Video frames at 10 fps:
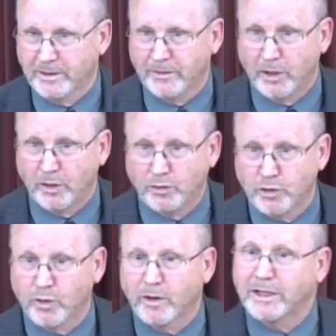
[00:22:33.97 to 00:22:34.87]
those
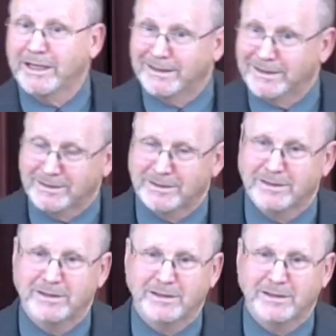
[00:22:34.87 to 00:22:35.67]
who are His.